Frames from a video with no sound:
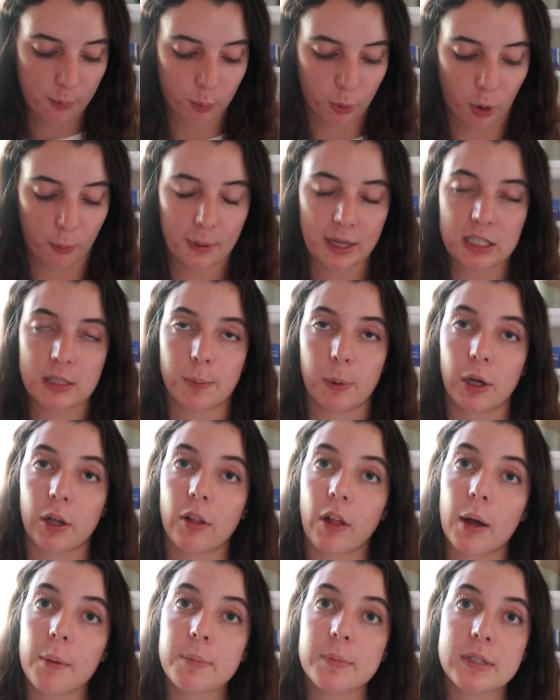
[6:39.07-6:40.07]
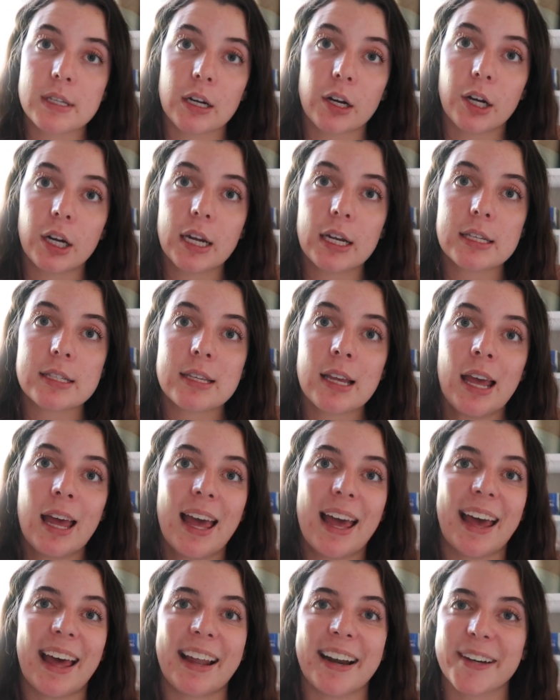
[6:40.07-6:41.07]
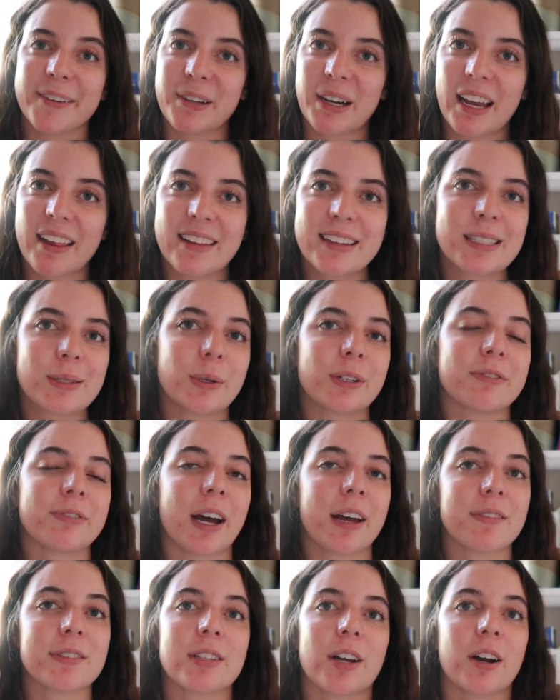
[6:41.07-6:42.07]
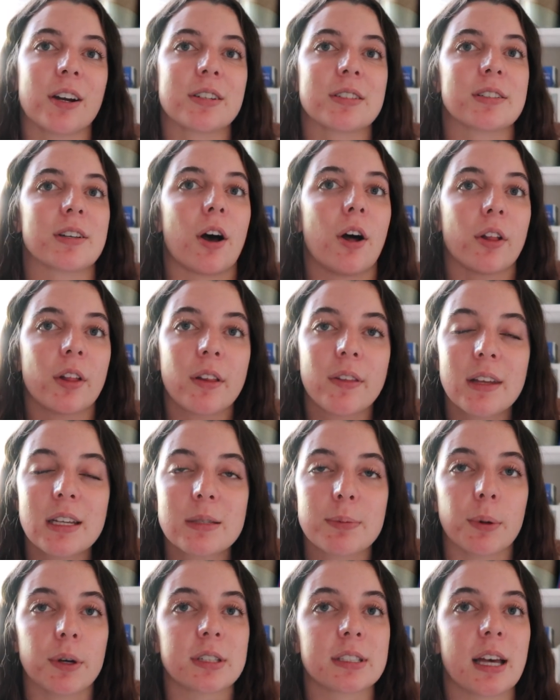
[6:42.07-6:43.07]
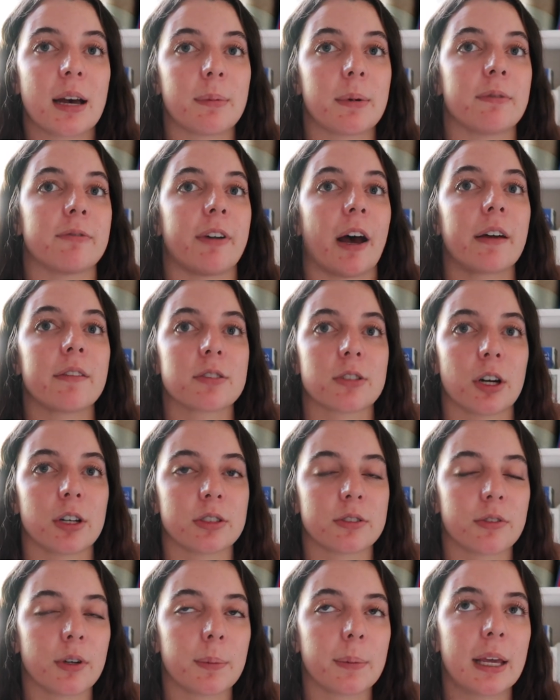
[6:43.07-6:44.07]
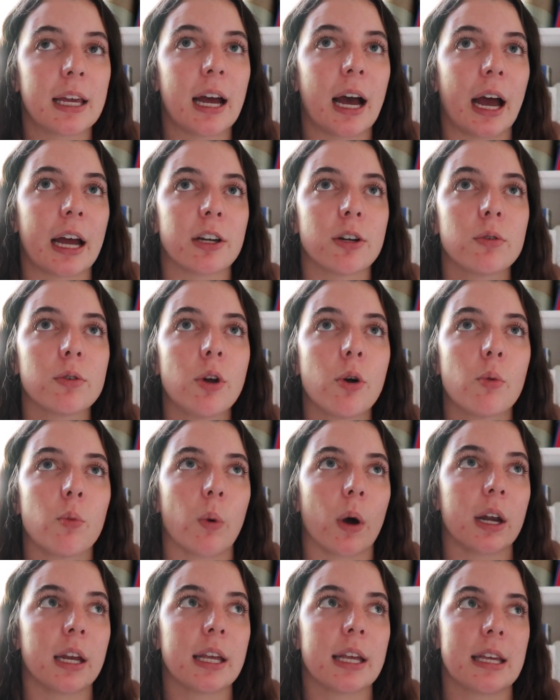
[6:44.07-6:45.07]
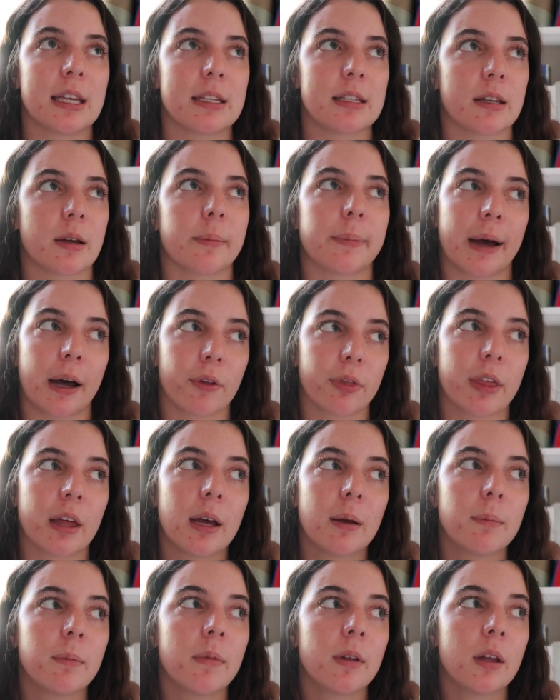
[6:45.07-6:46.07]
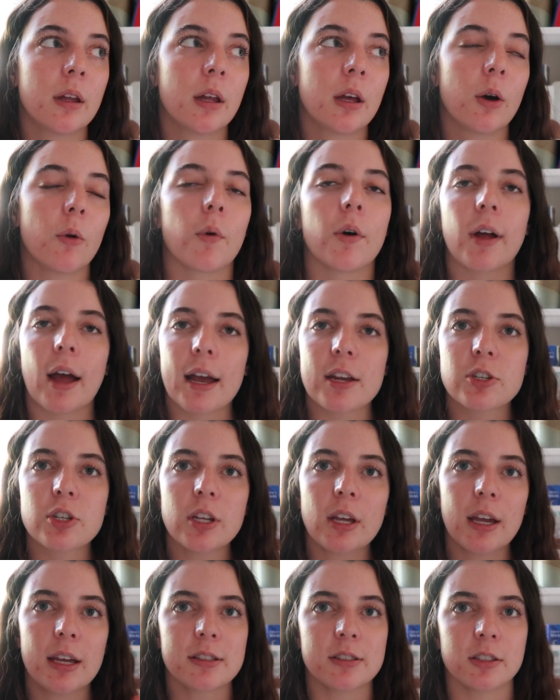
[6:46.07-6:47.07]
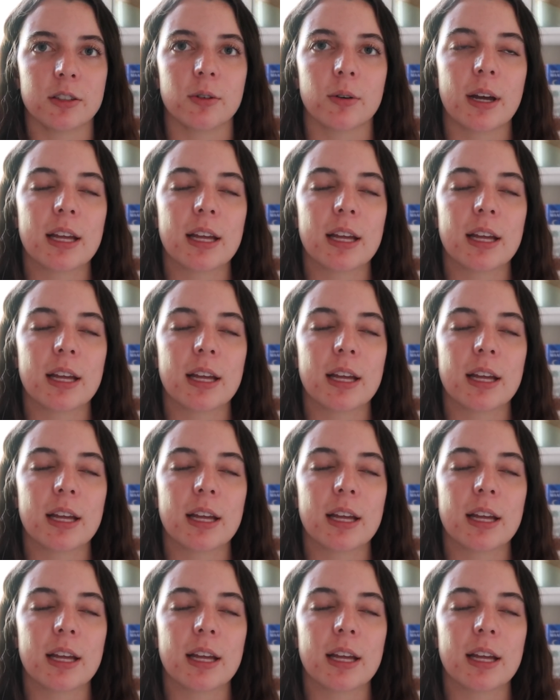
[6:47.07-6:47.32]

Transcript: Romance Book Club series, and I rated this one 5 stars. All of these books have been 5 stars for me. I don't know what it is about them. Well, actually I do.